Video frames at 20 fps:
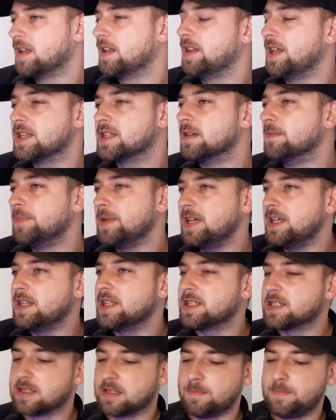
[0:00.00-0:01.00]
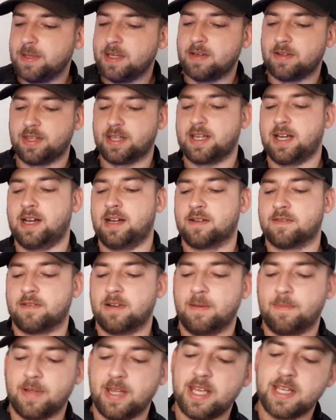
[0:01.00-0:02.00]
this could be on the
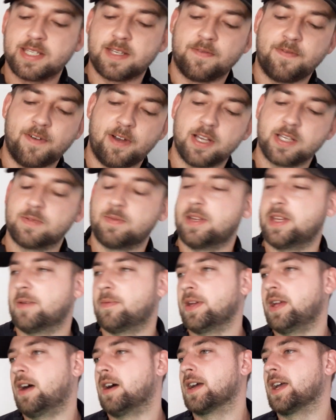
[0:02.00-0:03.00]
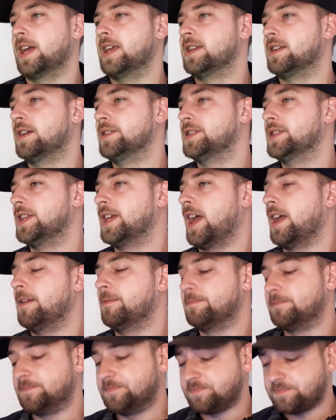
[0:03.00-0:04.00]
category, but it's the first one that we are getting done
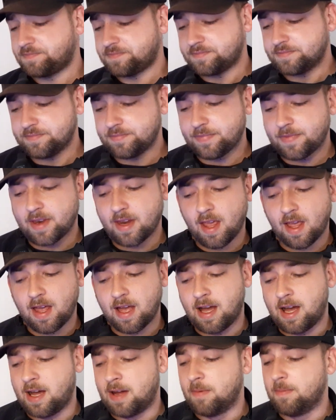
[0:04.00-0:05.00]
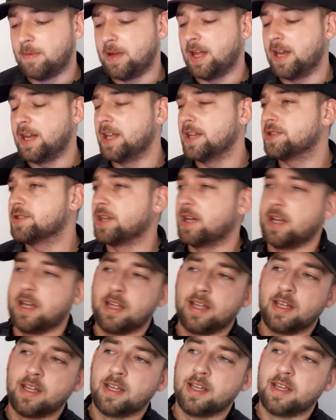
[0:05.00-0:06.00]
today. And it's you
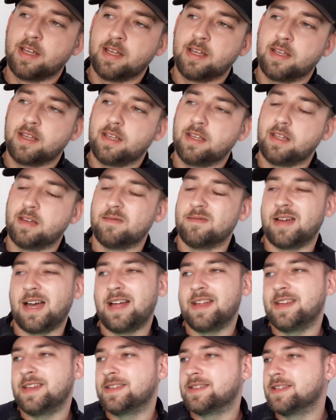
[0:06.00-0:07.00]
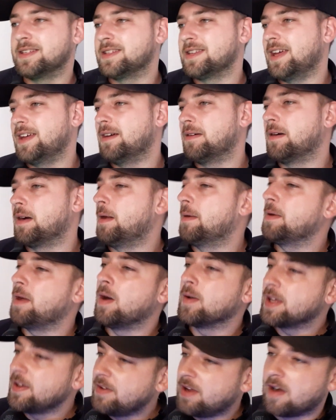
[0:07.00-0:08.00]
know, at the end of the day,
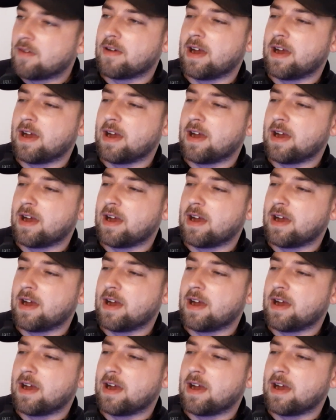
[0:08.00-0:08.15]
I'll give it a